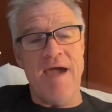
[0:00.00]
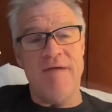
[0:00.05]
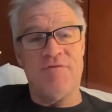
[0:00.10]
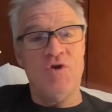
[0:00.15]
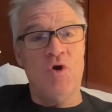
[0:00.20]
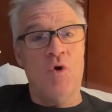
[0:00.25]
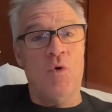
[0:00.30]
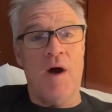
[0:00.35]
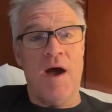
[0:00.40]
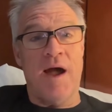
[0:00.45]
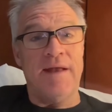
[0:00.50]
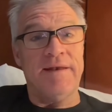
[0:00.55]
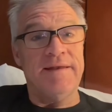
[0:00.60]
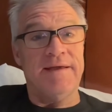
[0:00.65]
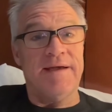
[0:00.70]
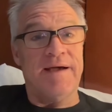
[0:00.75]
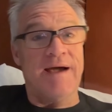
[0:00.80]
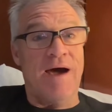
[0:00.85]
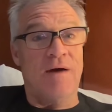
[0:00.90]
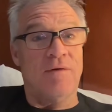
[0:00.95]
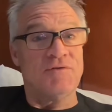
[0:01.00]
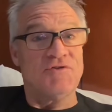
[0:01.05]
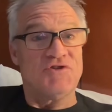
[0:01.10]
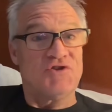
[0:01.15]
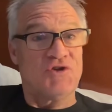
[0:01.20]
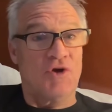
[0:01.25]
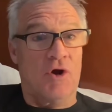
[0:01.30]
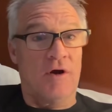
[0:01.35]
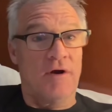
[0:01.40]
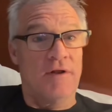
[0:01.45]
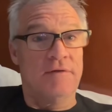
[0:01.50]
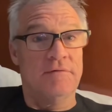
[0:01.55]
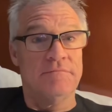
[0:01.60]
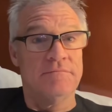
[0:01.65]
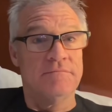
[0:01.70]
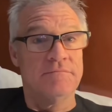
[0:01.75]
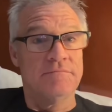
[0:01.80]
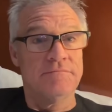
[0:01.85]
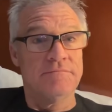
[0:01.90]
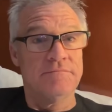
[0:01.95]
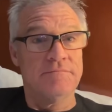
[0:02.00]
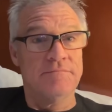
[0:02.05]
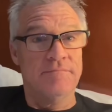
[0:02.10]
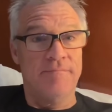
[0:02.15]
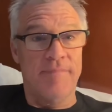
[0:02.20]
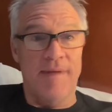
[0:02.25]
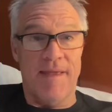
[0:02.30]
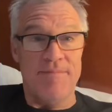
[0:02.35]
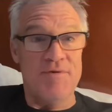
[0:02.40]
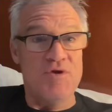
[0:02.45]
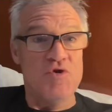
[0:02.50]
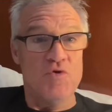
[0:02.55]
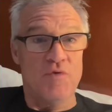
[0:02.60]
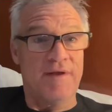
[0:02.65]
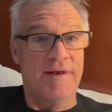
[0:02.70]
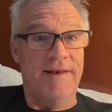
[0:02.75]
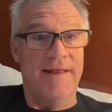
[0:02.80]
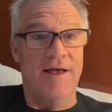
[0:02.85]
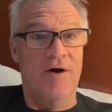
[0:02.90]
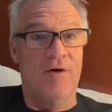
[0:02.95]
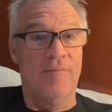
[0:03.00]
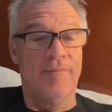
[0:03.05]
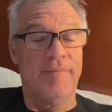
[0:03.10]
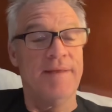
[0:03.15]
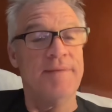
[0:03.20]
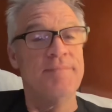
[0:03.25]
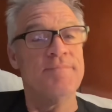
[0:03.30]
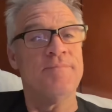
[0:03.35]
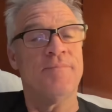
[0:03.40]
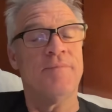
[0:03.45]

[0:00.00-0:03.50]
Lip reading: no idea how it started. Maybe you can help me.